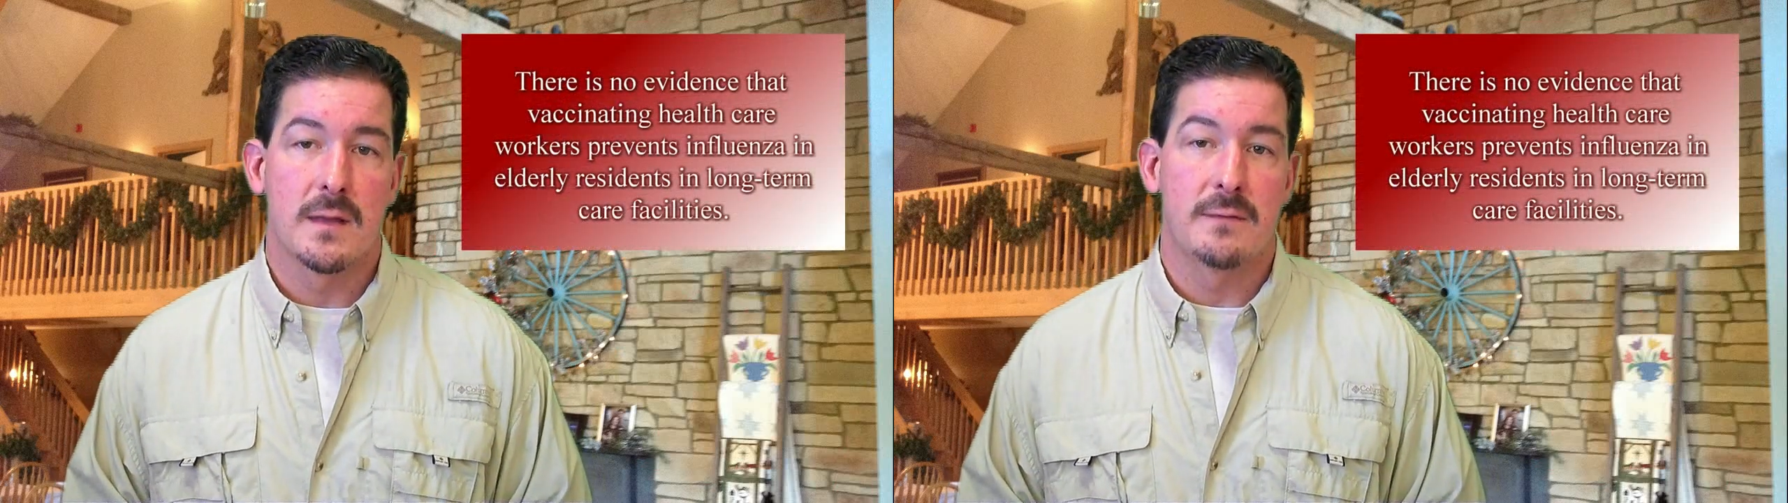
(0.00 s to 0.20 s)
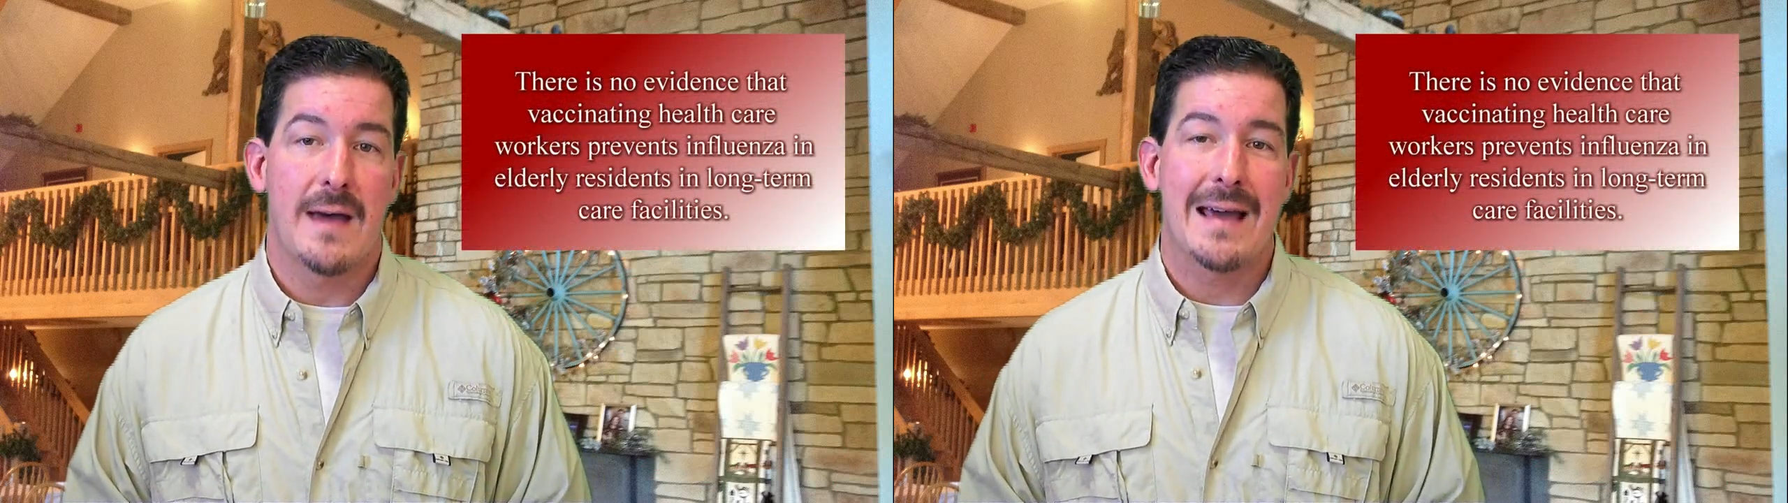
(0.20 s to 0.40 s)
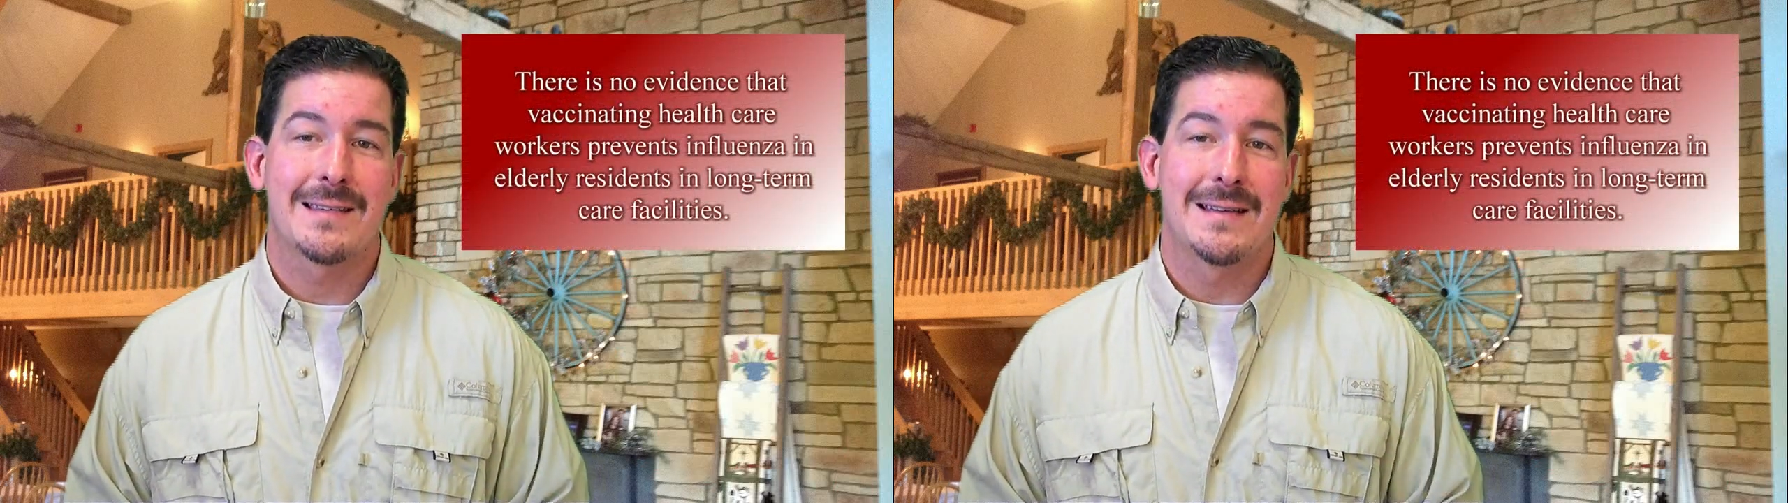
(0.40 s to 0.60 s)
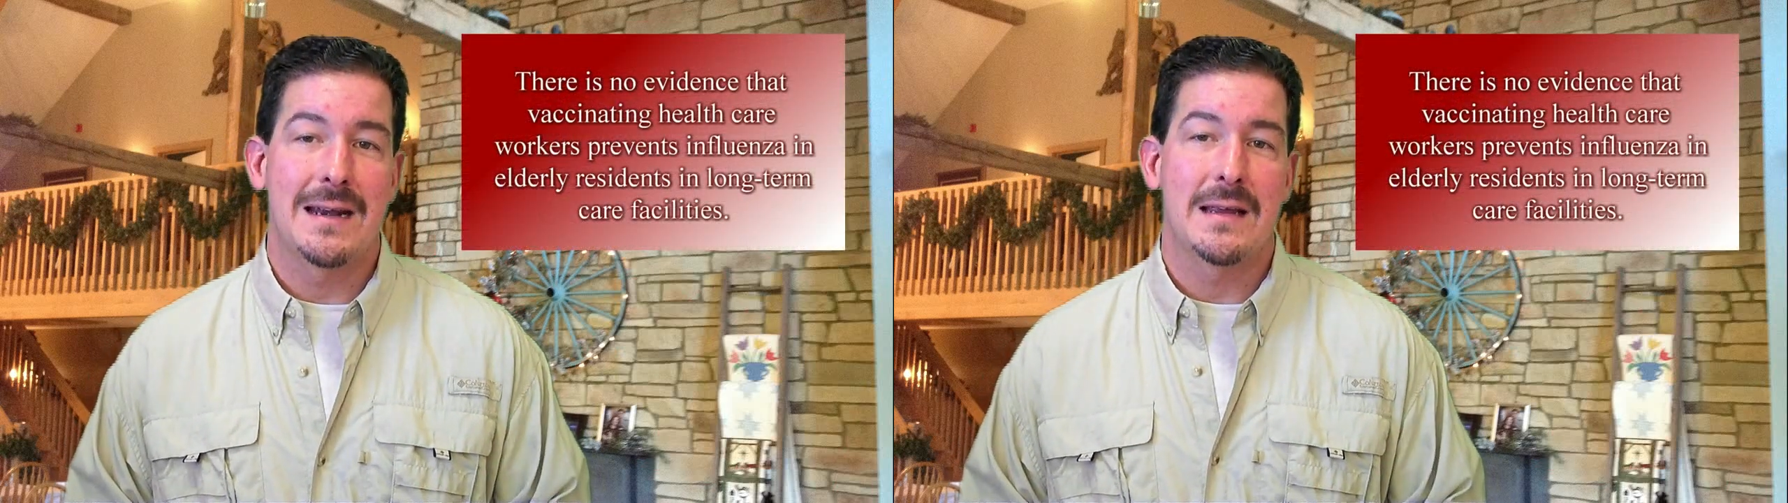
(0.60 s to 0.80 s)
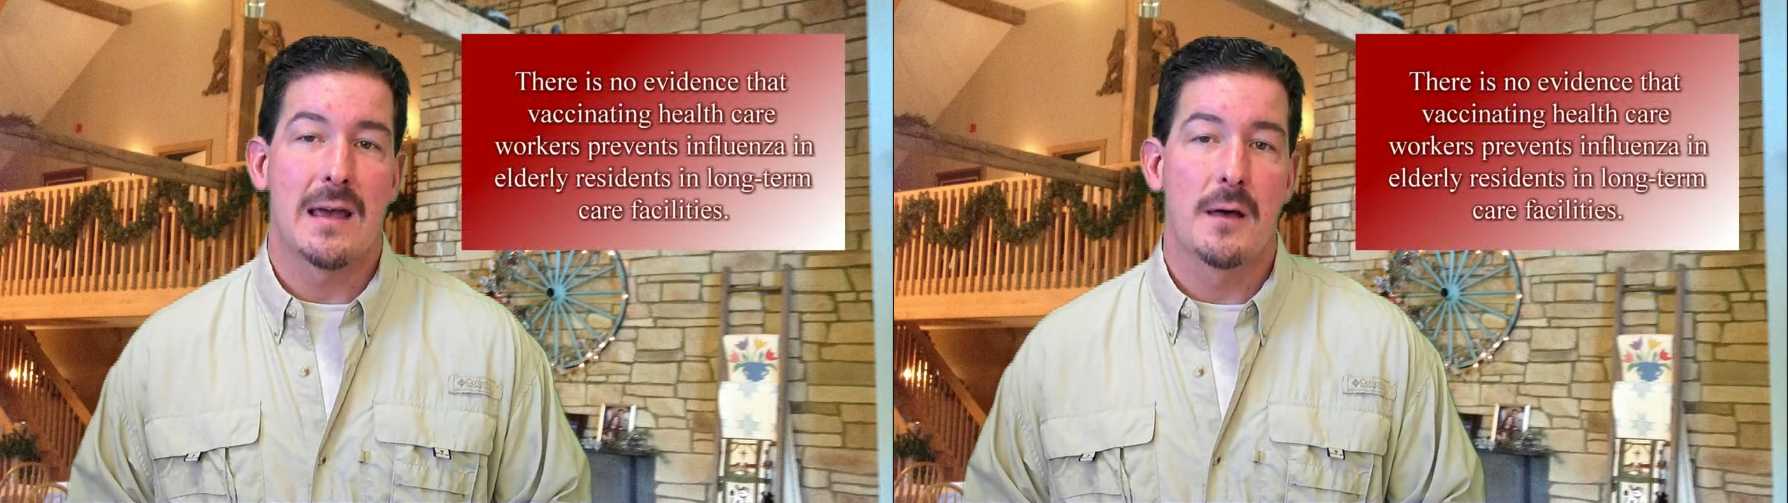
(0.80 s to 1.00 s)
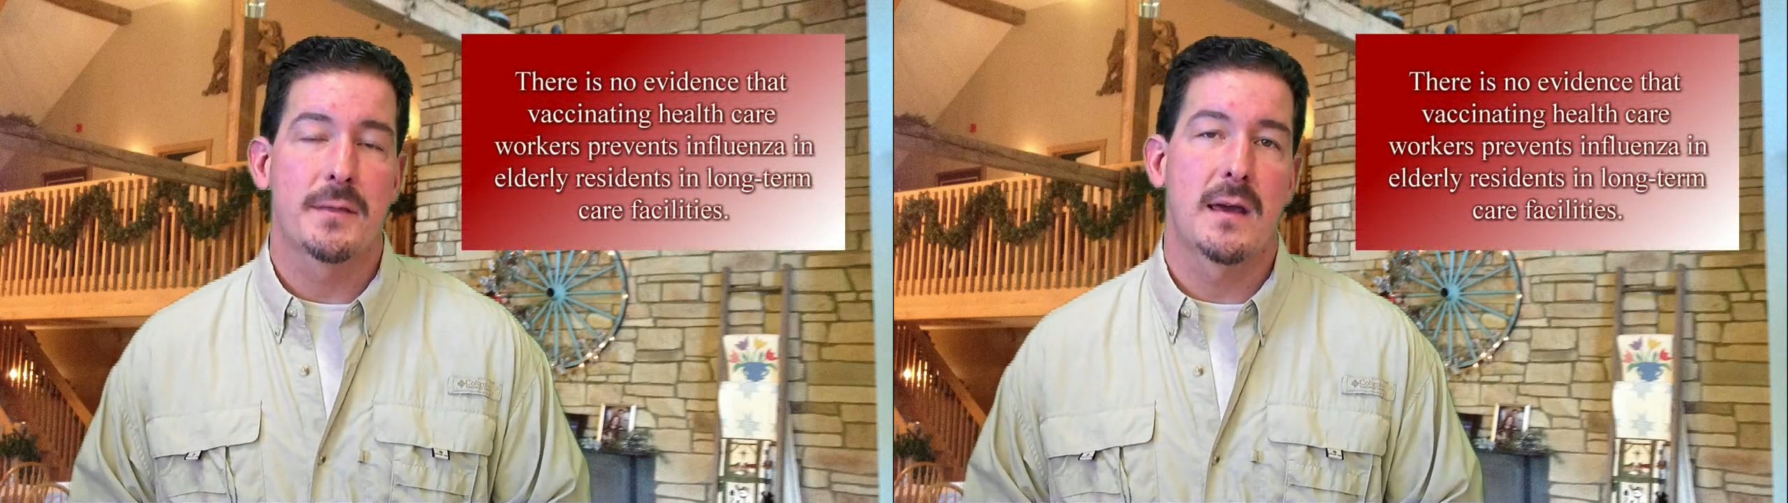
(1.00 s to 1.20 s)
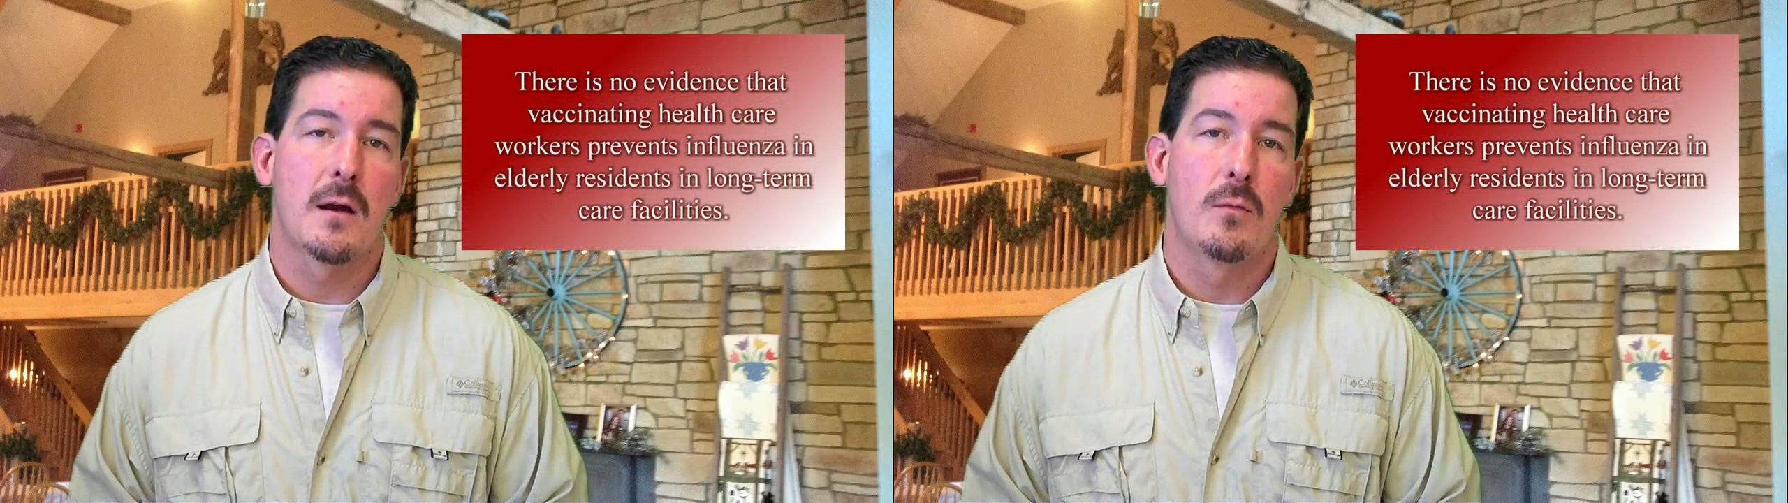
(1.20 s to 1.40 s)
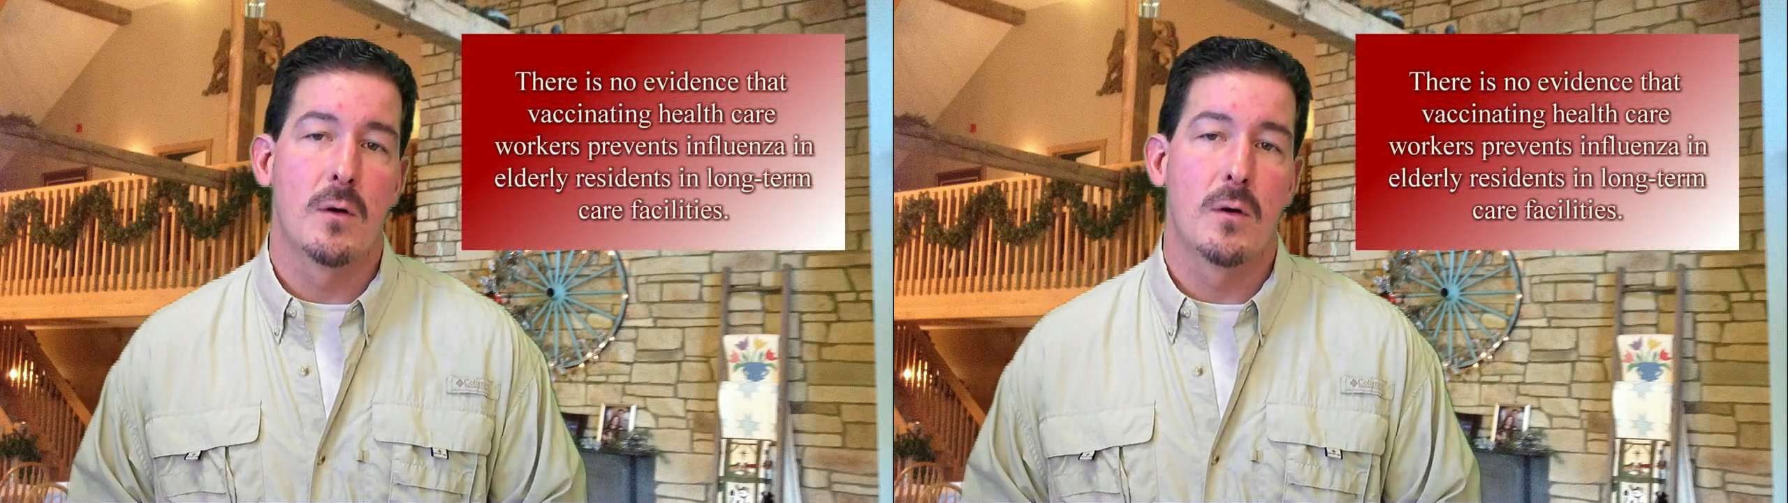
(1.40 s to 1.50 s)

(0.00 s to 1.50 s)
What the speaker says: that vaccinating healthcare